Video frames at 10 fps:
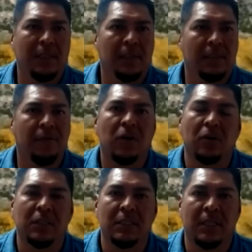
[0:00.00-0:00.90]

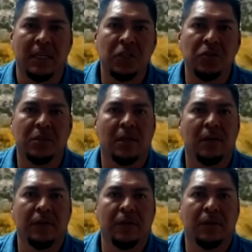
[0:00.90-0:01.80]
difficulties and issues
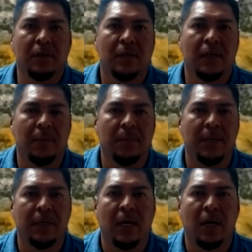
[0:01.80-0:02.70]
of,
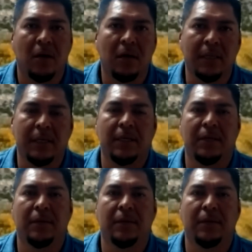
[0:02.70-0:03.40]
being an alcoholic,